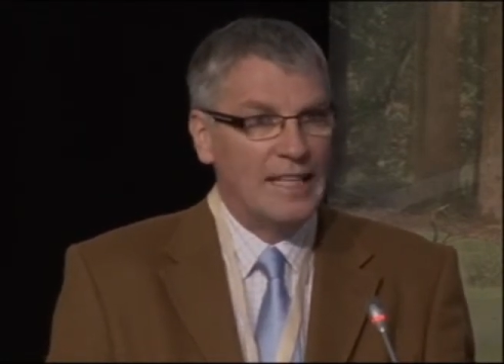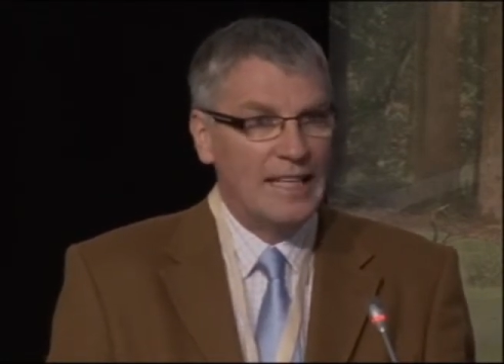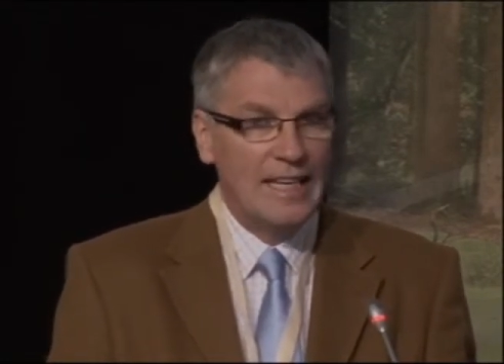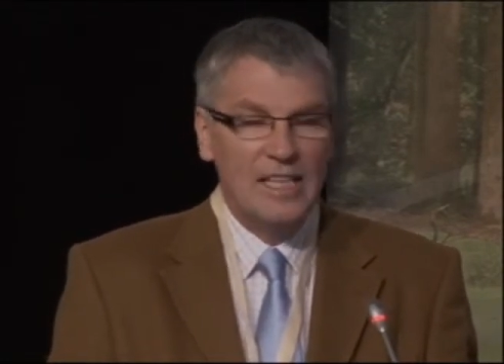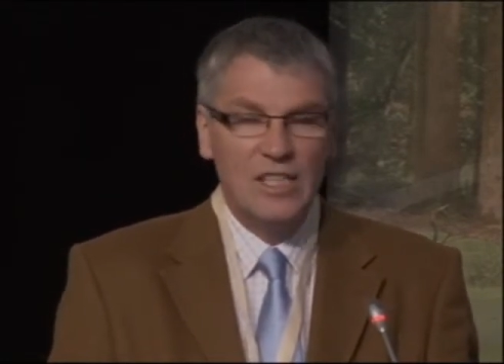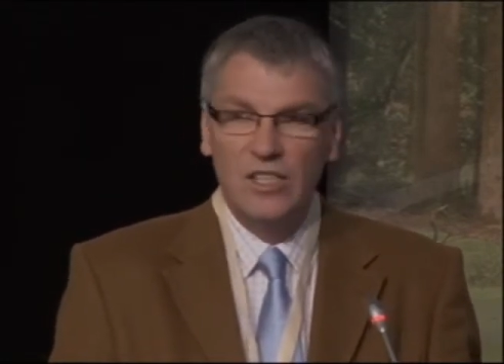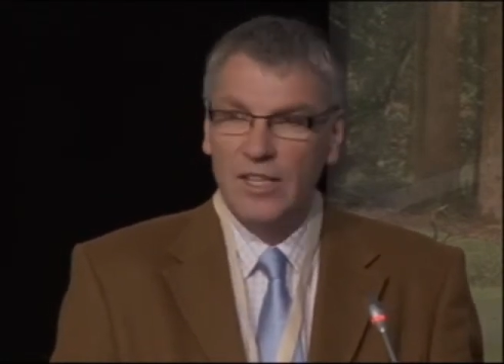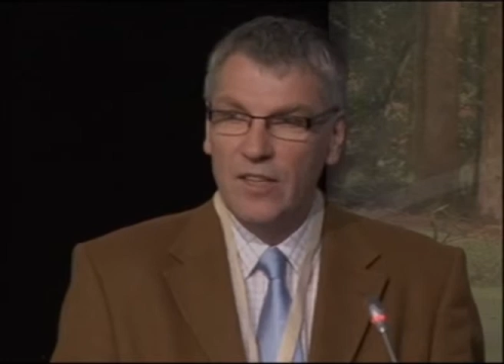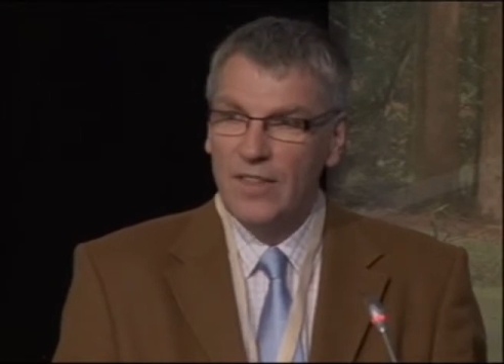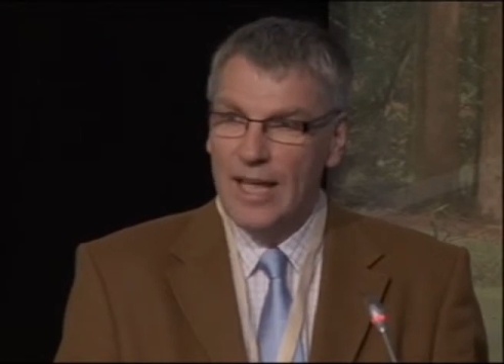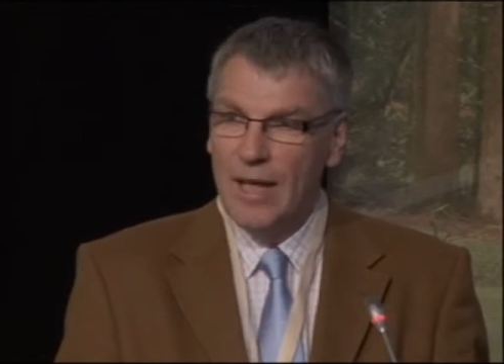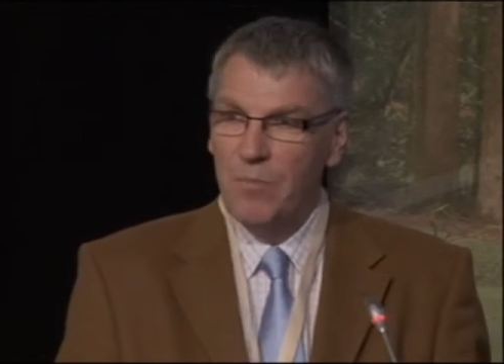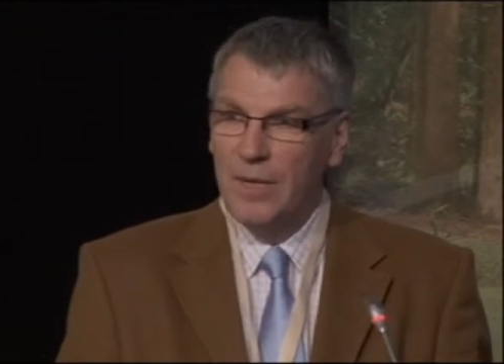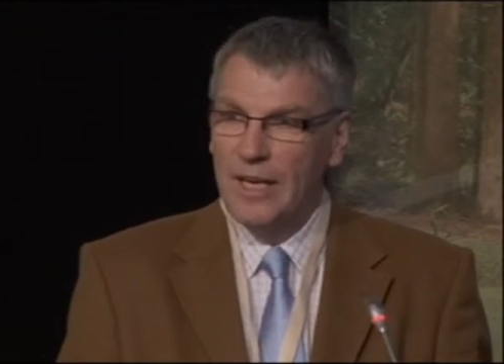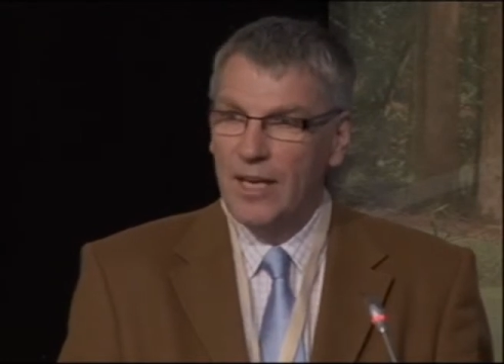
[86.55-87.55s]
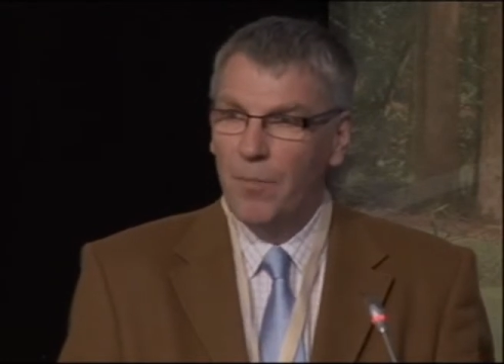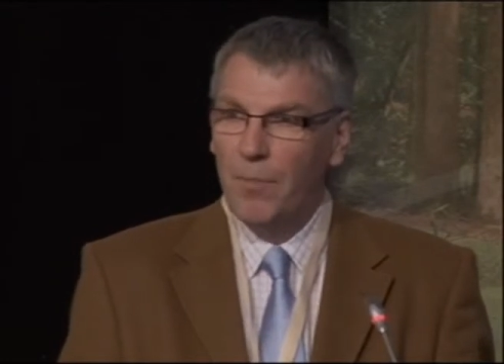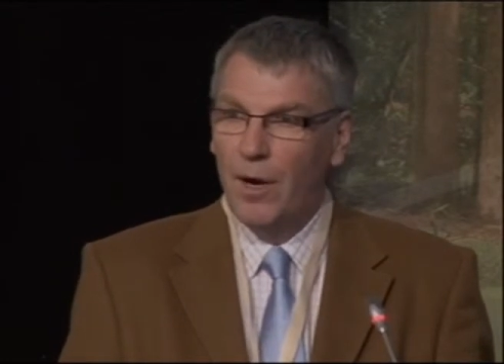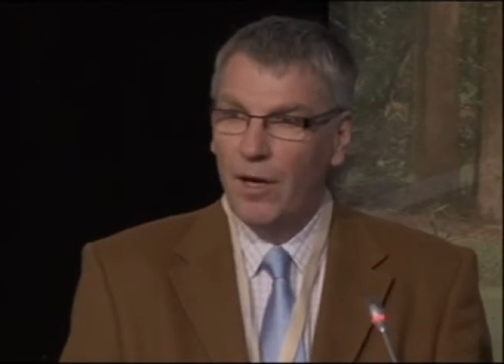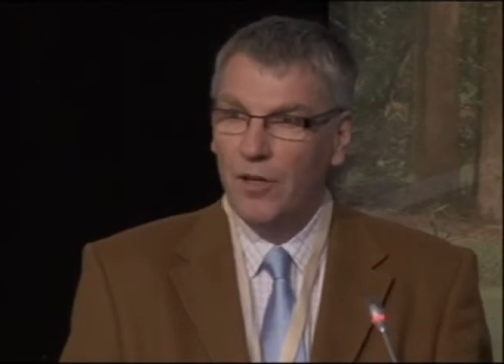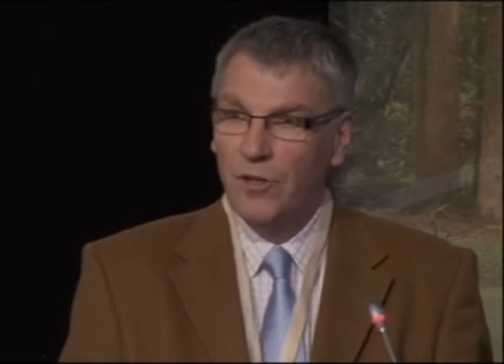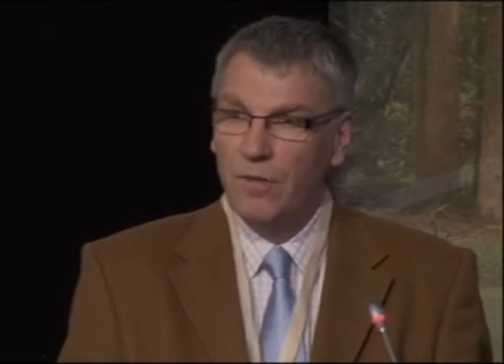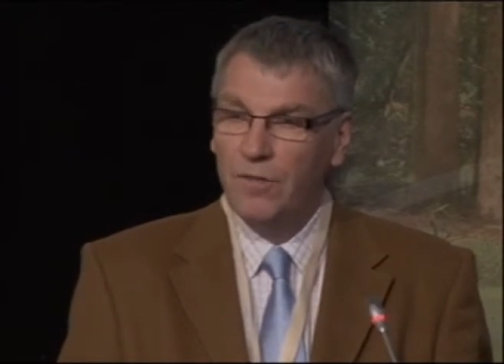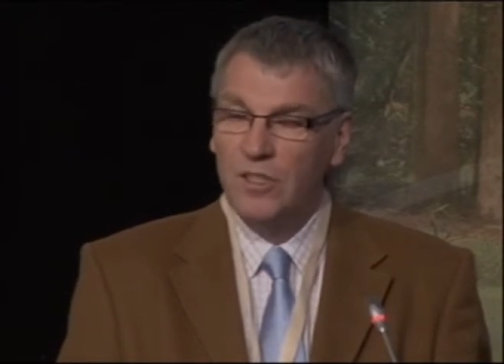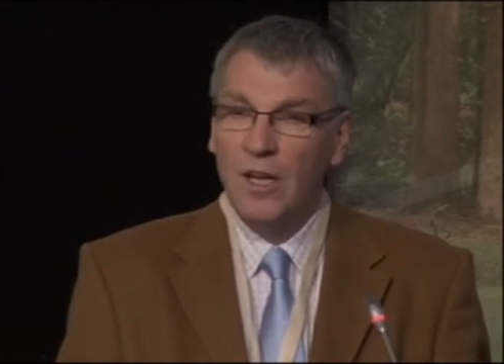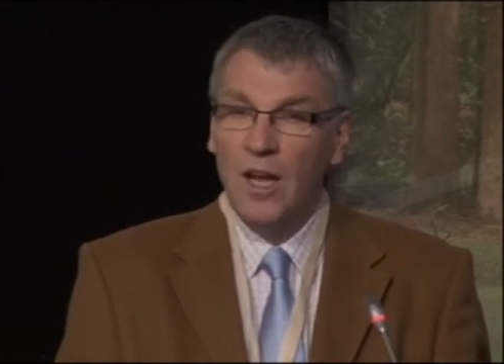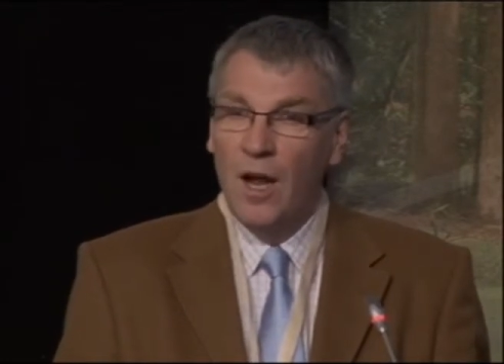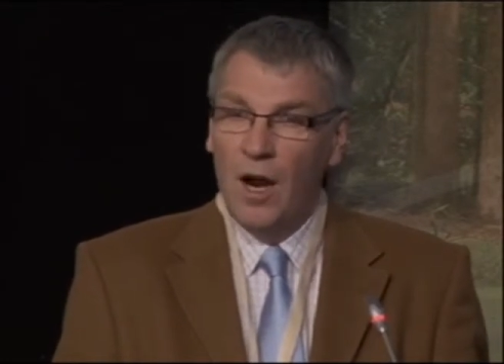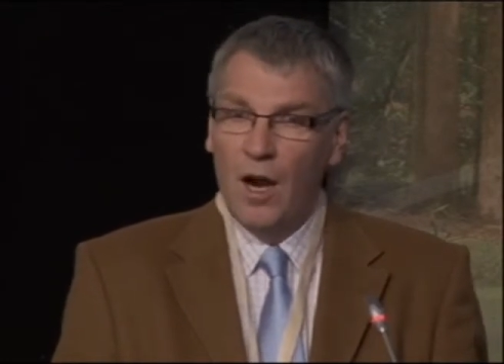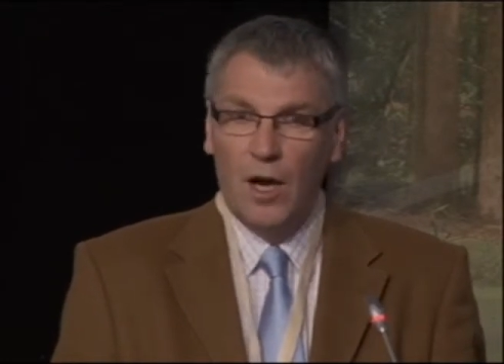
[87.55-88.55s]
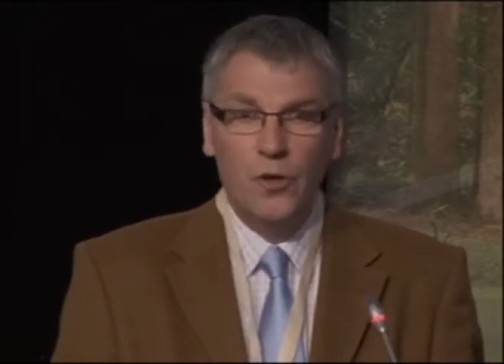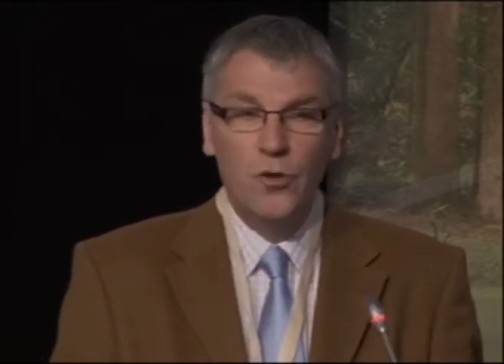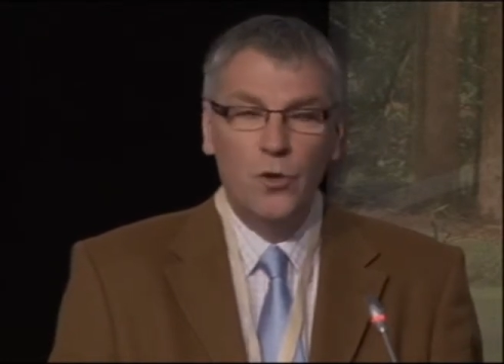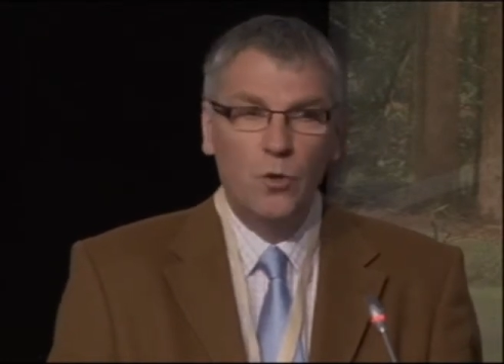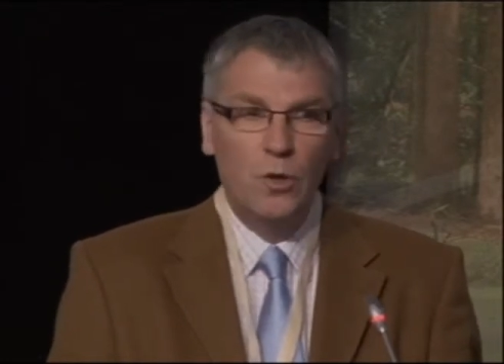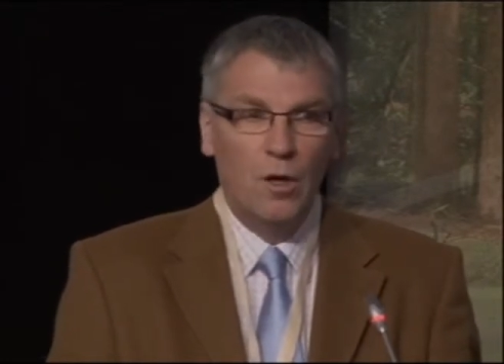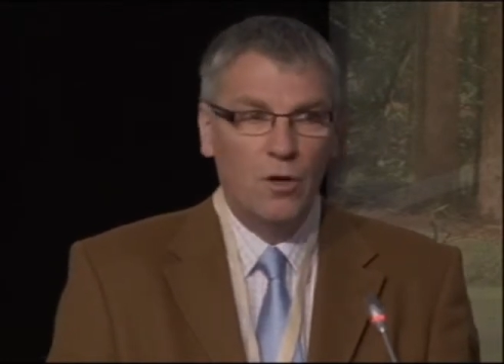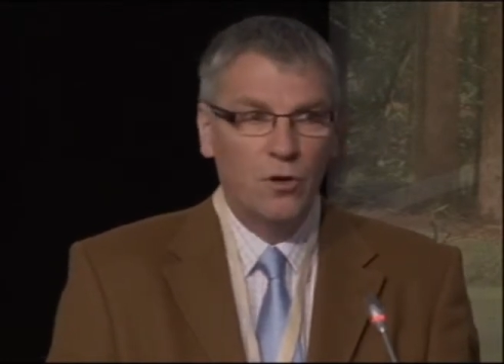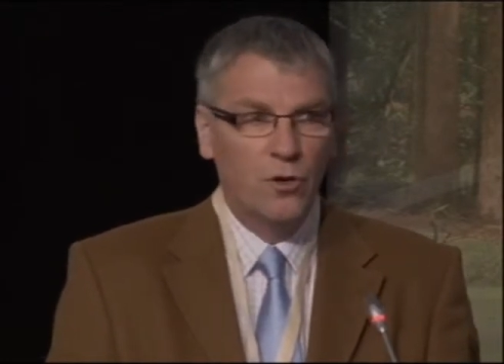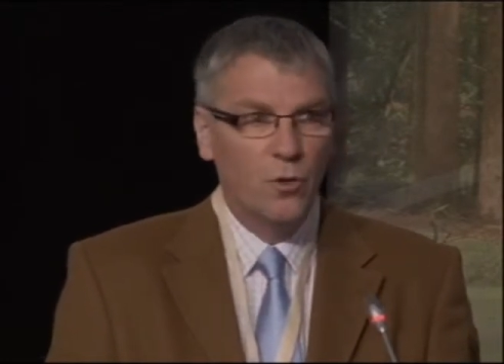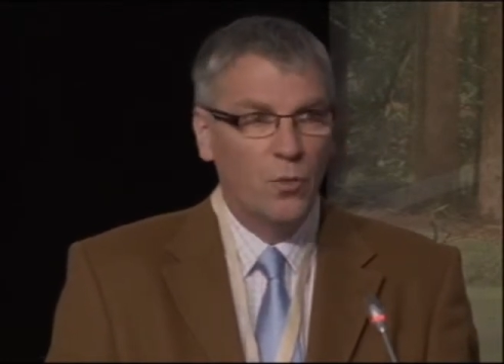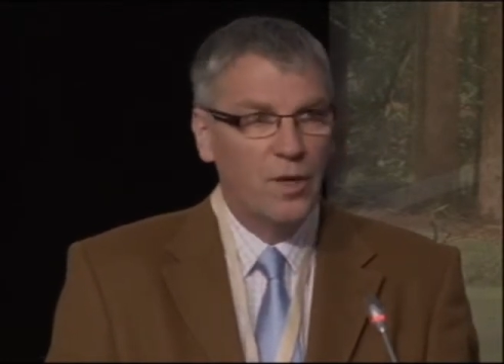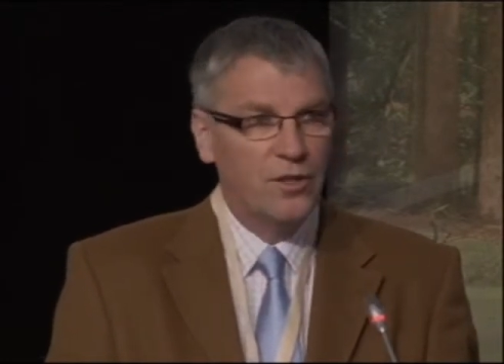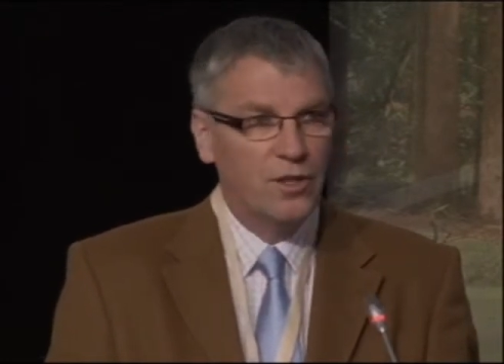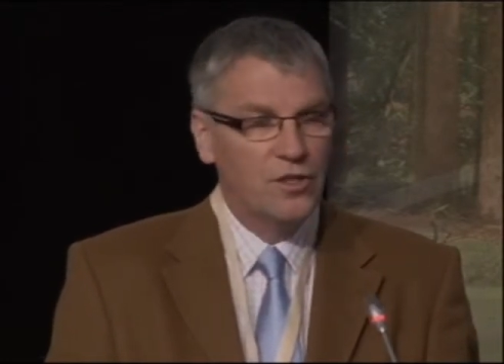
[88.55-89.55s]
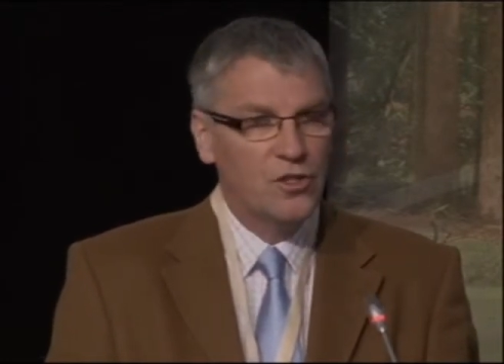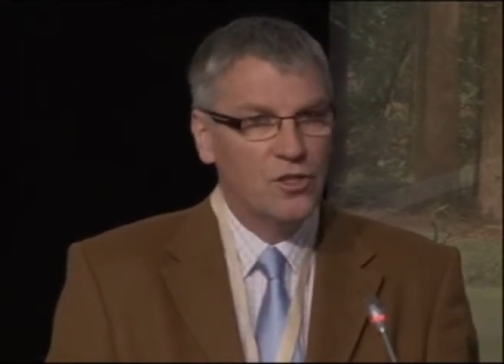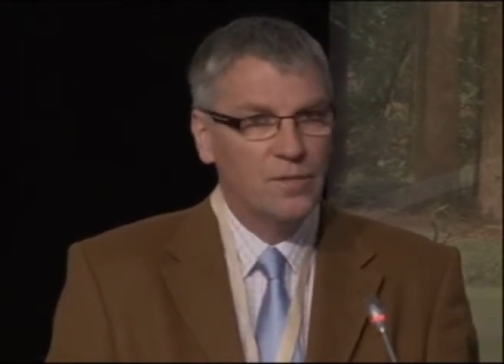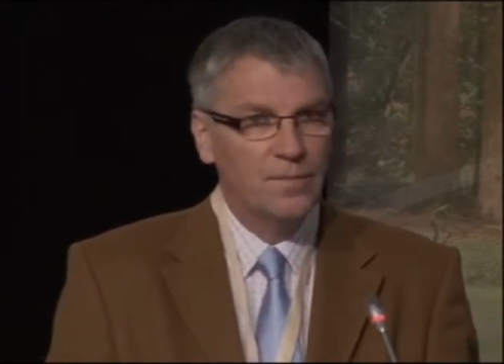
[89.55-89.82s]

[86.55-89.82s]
is and them being a part of it, are no longer with us.